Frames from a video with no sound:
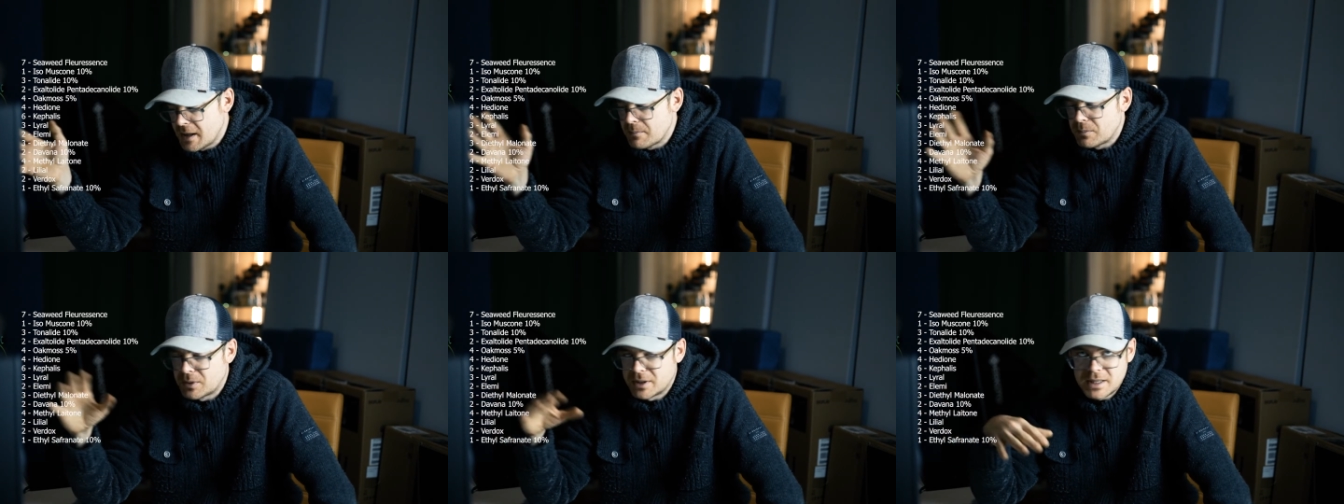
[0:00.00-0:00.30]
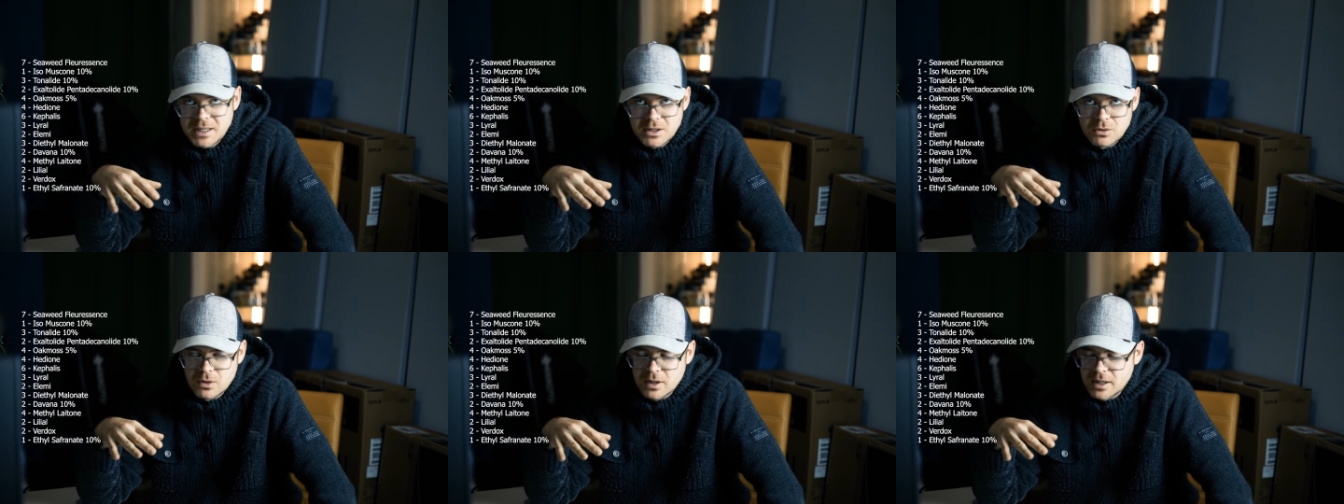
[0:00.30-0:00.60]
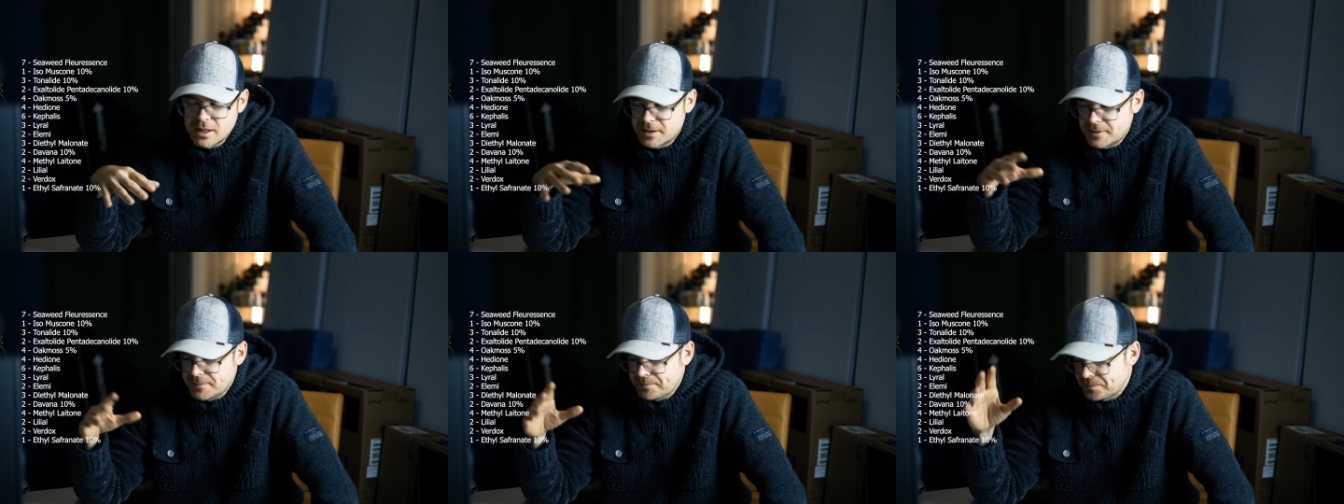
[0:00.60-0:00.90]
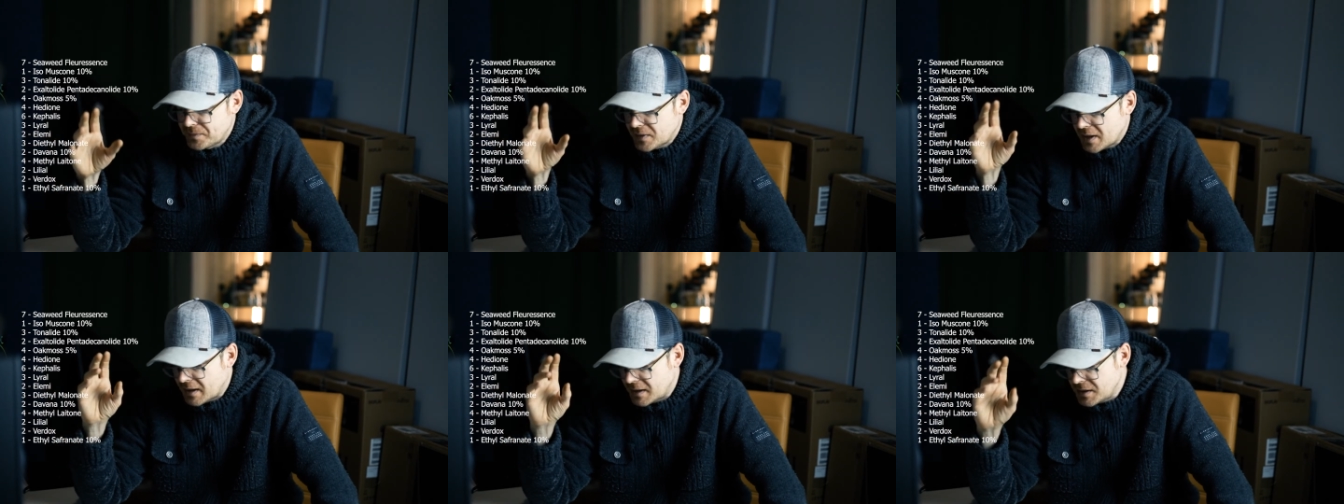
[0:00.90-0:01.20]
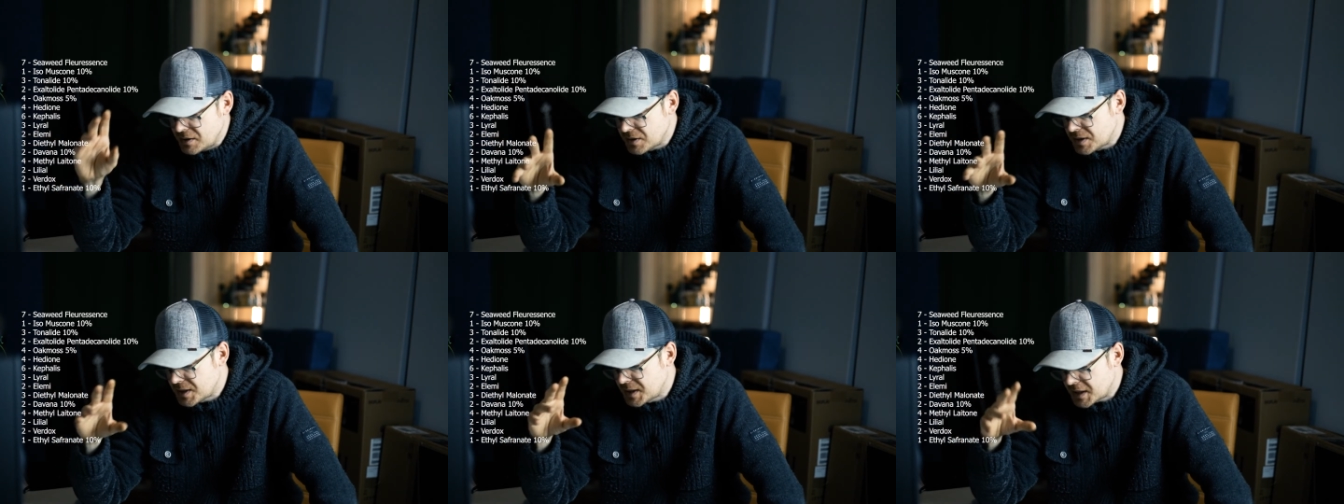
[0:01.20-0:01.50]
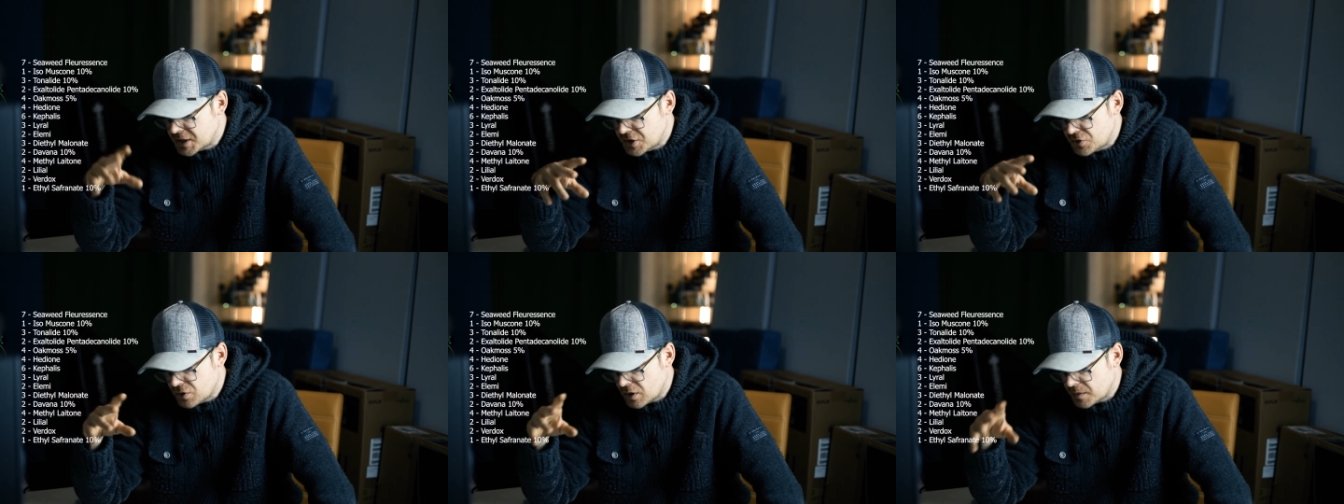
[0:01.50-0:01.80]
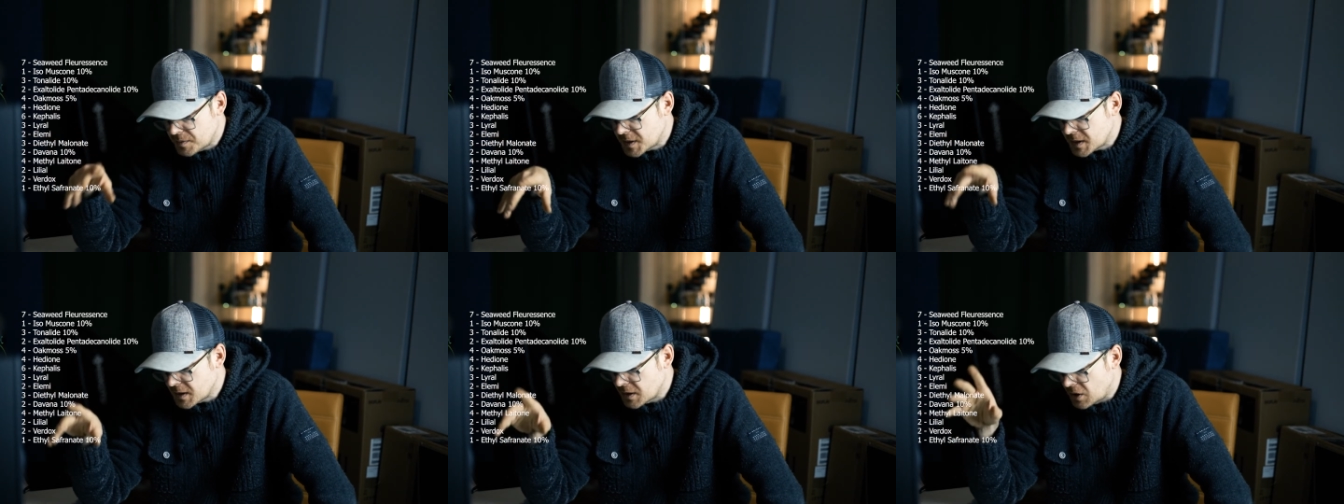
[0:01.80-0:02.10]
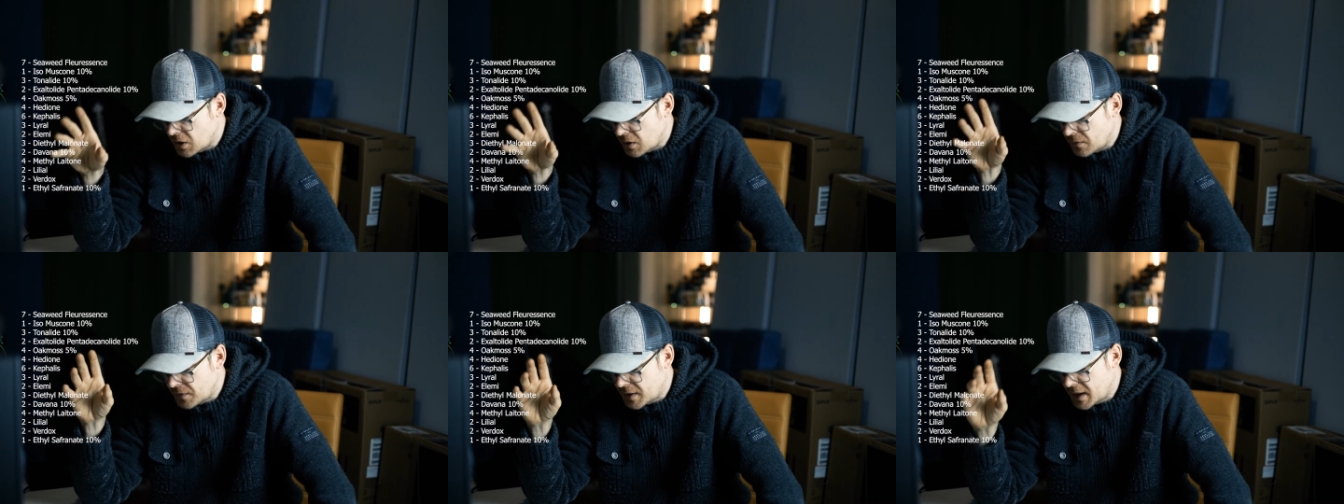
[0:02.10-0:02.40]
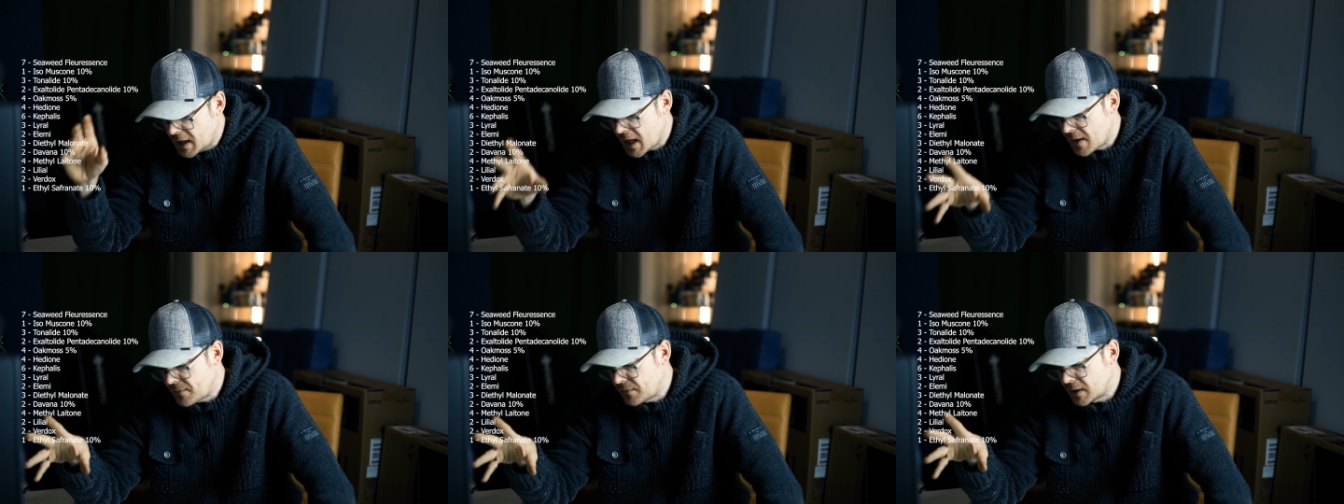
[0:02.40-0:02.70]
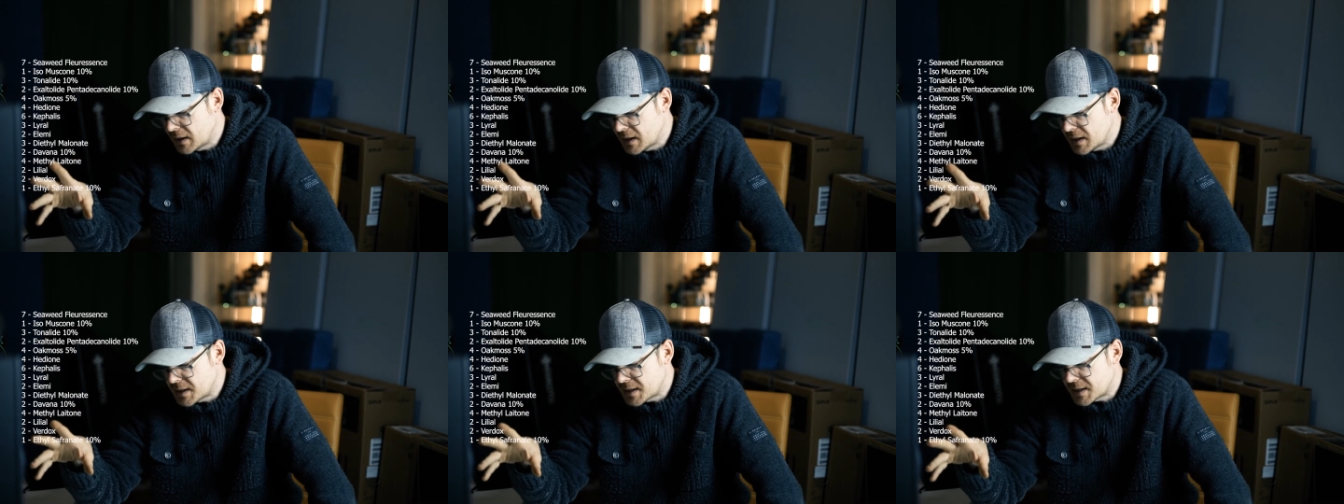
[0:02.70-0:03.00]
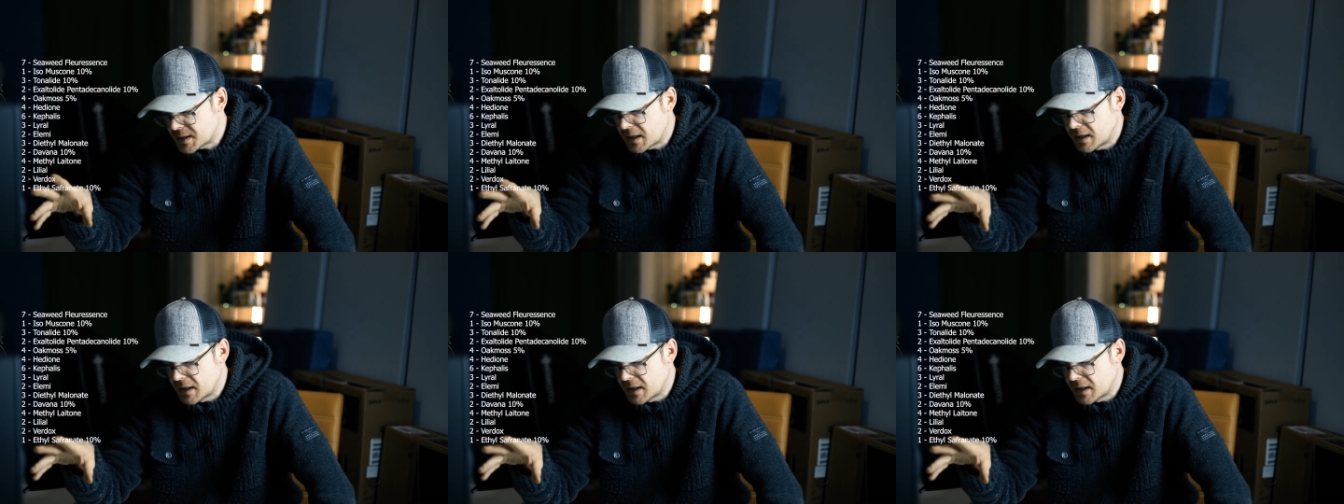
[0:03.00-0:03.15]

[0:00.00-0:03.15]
but anyway, I used 6 drops of Cephalus,